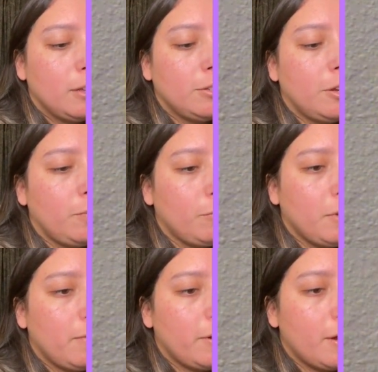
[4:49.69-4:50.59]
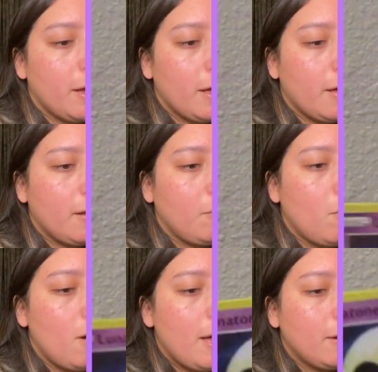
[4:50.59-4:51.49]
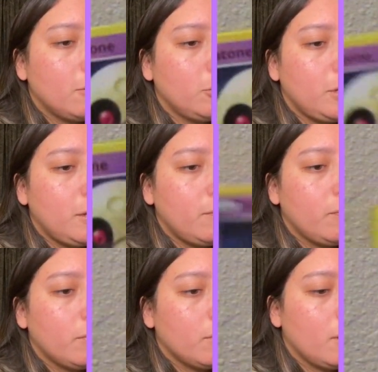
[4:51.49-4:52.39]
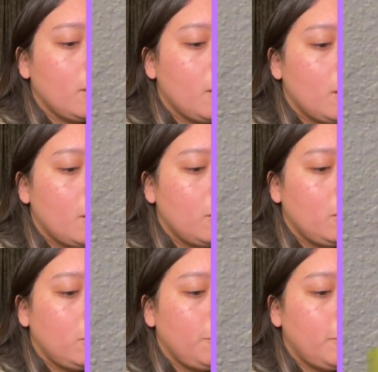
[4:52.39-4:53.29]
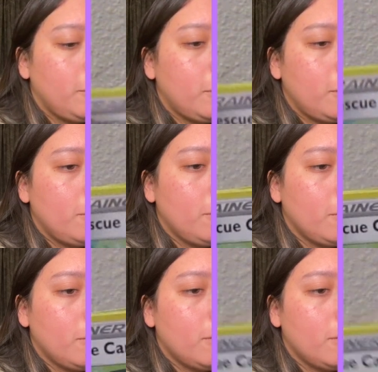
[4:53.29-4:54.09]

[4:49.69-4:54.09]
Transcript: So we have our energy, Lunatone,